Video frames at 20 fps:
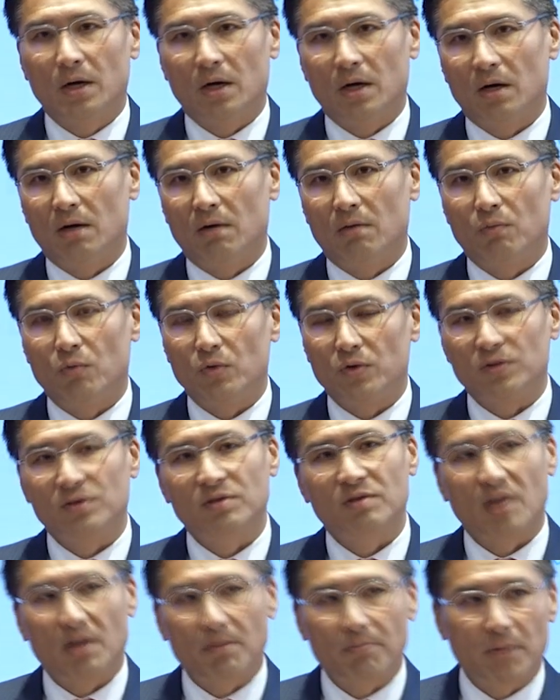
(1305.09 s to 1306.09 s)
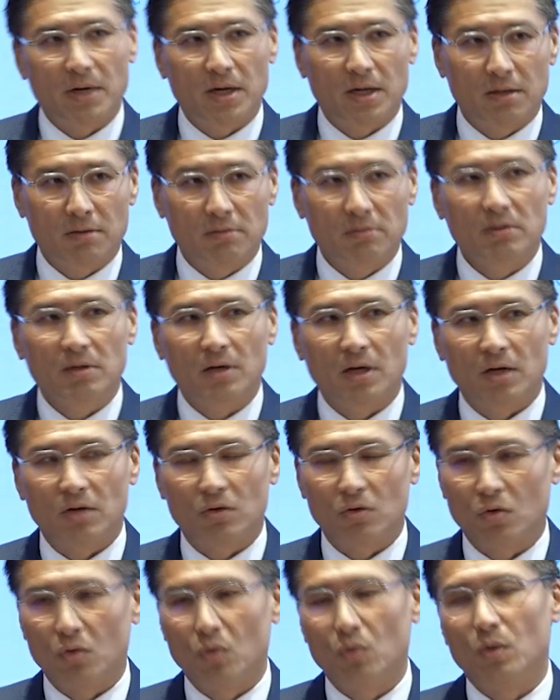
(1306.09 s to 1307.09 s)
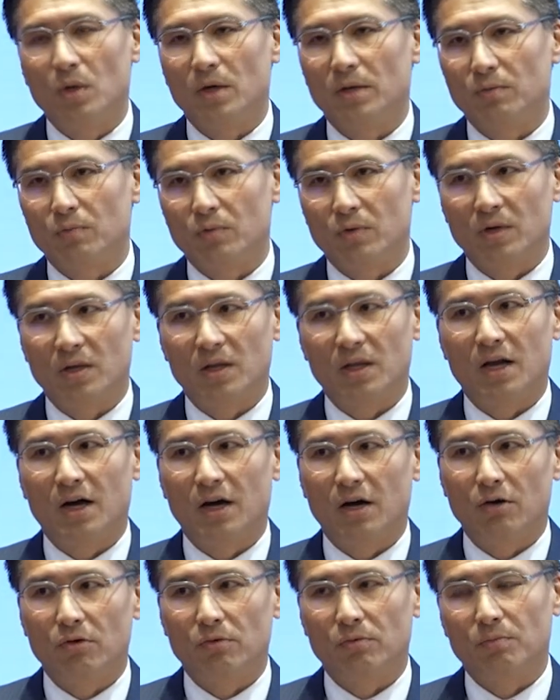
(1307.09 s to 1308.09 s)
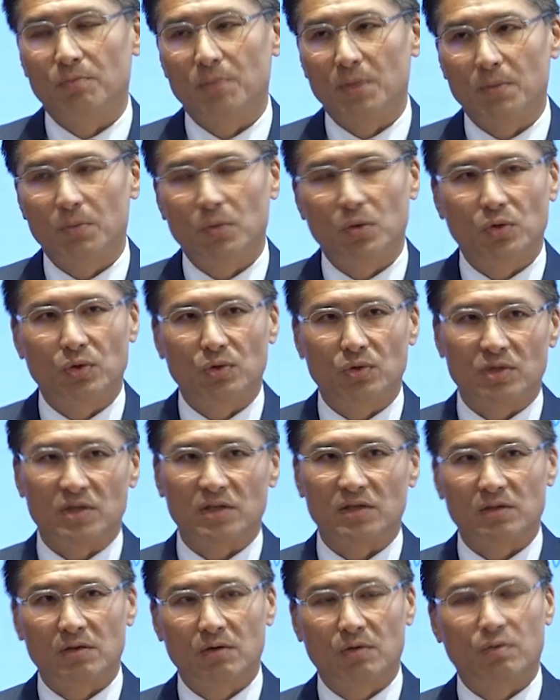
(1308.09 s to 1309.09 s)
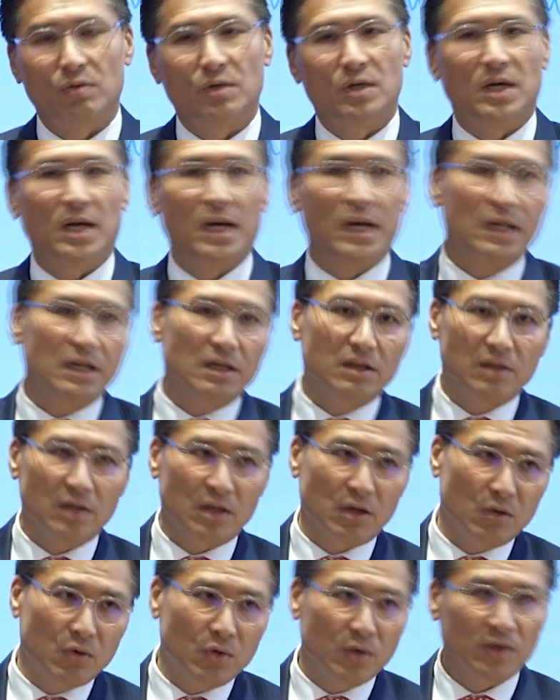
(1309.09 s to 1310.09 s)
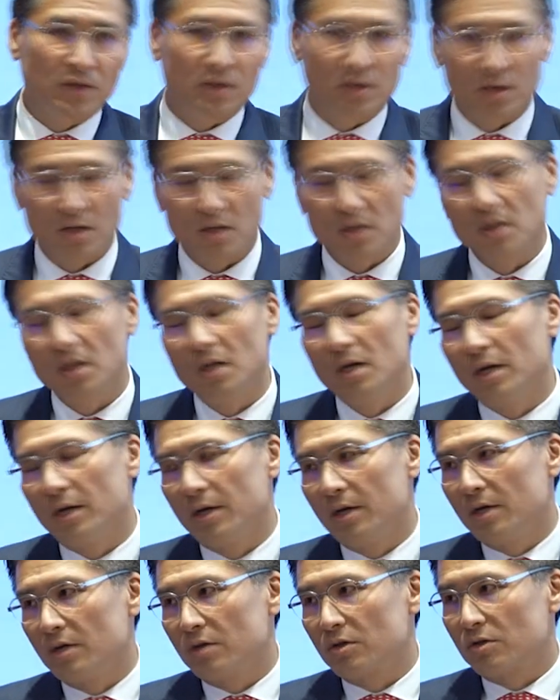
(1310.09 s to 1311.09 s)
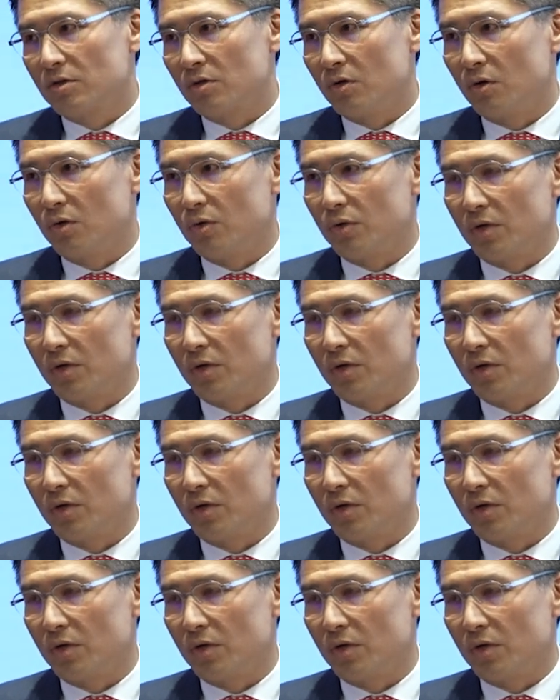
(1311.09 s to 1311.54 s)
will step in and no one will allow people to just create liquidity. So,